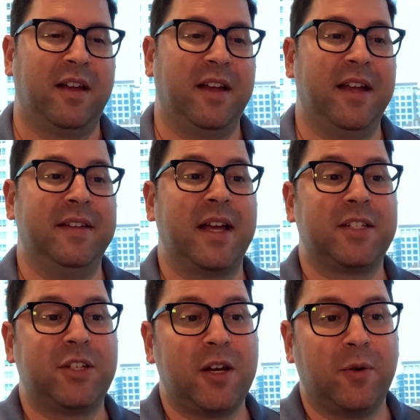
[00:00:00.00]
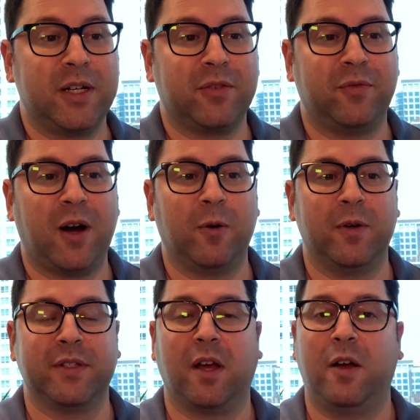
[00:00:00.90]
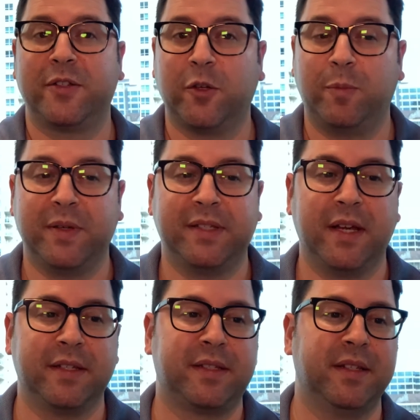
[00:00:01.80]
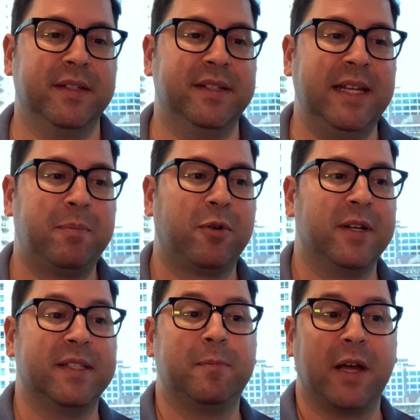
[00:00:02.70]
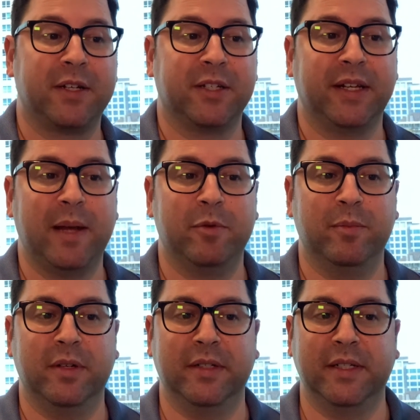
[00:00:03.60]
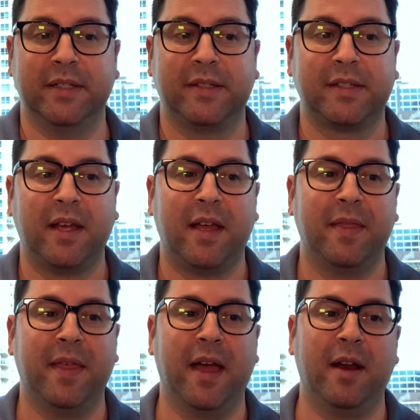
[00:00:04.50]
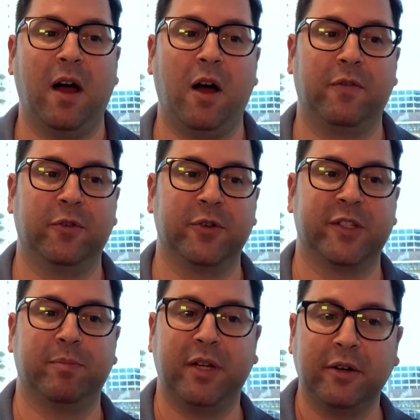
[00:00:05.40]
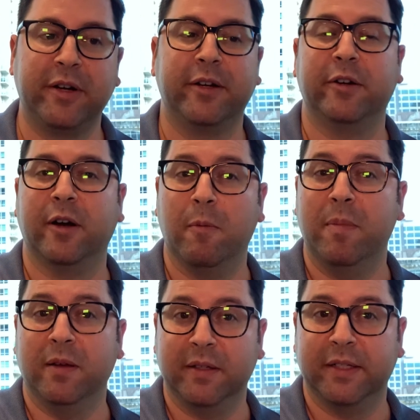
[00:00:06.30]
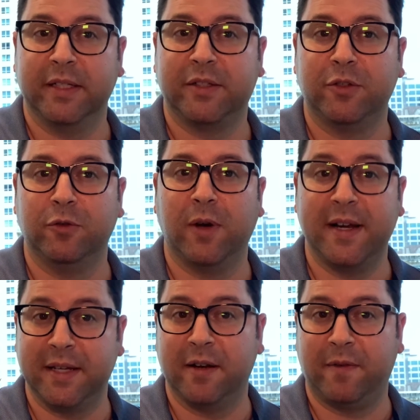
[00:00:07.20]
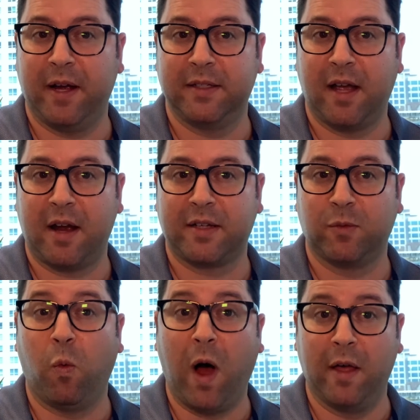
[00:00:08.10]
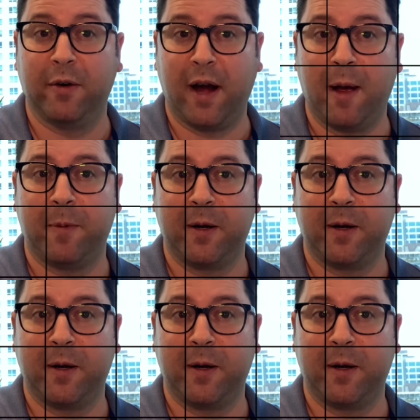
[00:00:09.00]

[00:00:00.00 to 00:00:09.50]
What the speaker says: And next generation firewalls also possess deeper inspection capabilities that offer superior ability to identify attacks while they're happening.